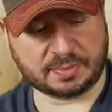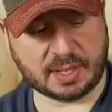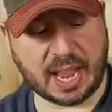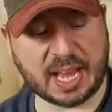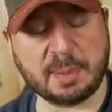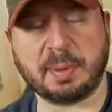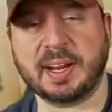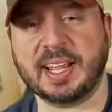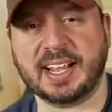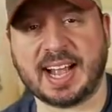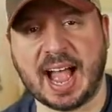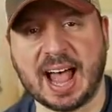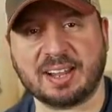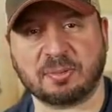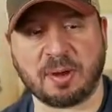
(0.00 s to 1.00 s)
Anybody in
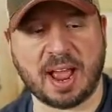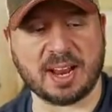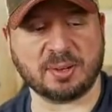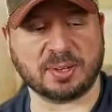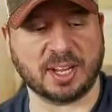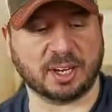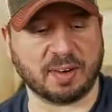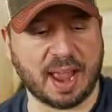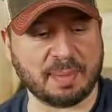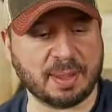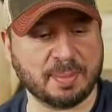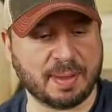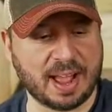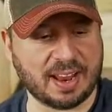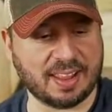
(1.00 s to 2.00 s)
Colorado could grab you
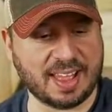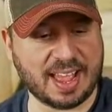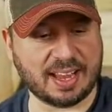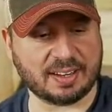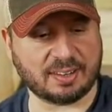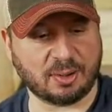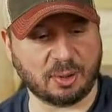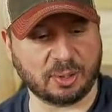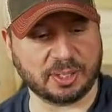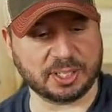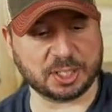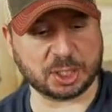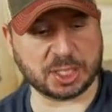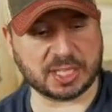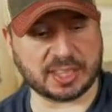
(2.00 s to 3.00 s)
about that? Holy
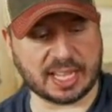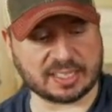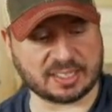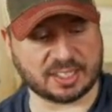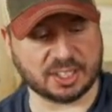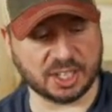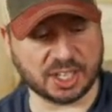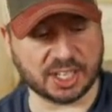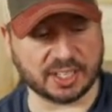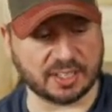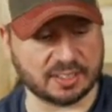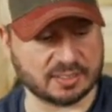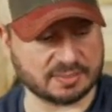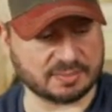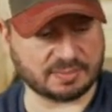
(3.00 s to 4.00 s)
shit, that's
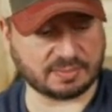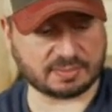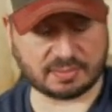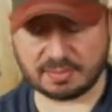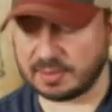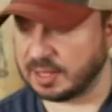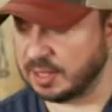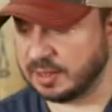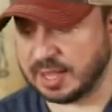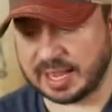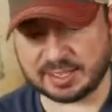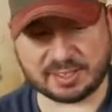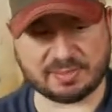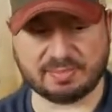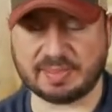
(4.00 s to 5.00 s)
good.
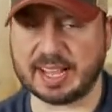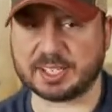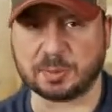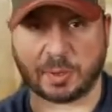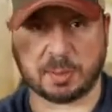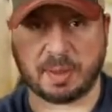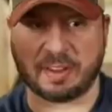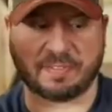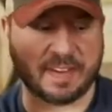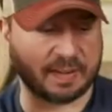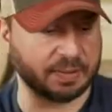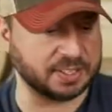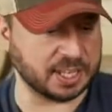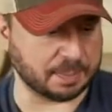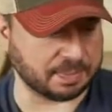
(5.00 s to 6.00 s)
That's that's one of my
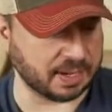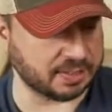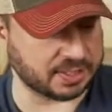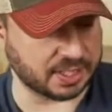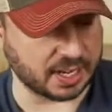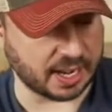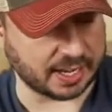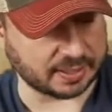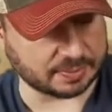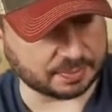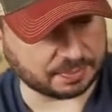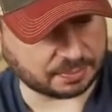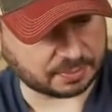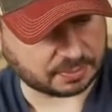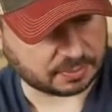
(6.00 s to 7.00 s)
favorites up there tonight.
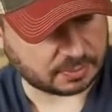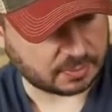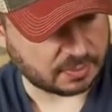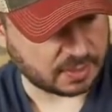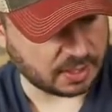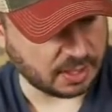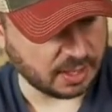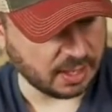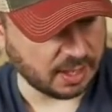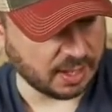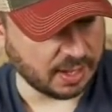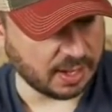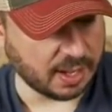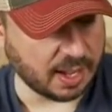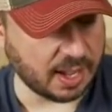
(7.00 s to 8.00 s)

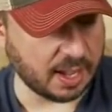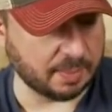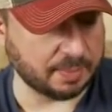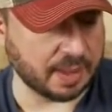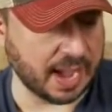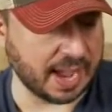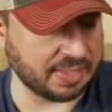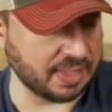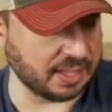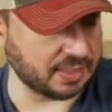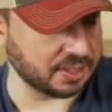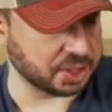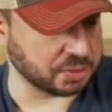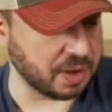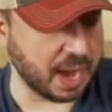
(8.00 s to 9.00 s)
Um, I think
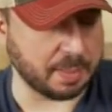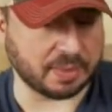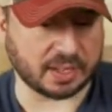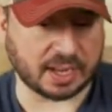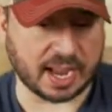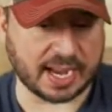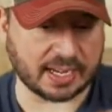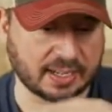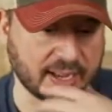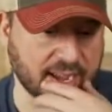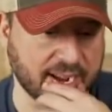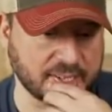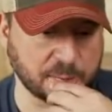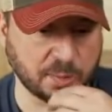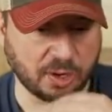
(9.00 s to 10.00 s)
the dram of the night,
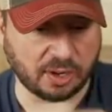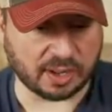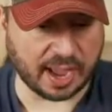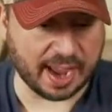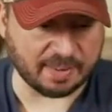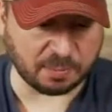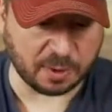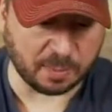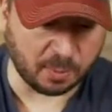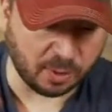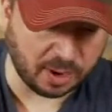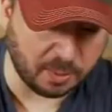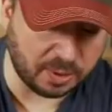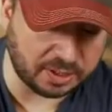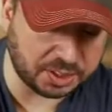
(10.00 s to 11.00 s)
guys. Well, I have one
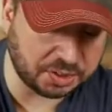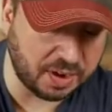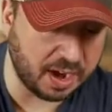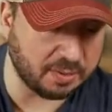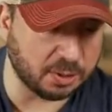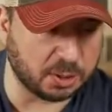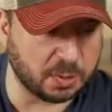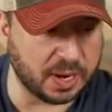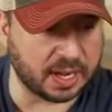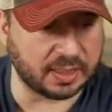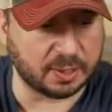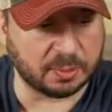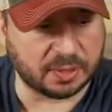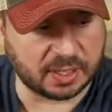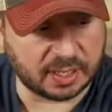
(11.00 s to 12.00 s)
more I want to try real quick, and
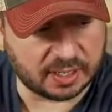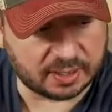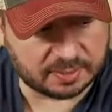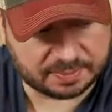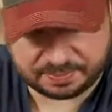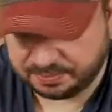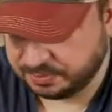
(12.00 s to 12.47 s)
then we're gonna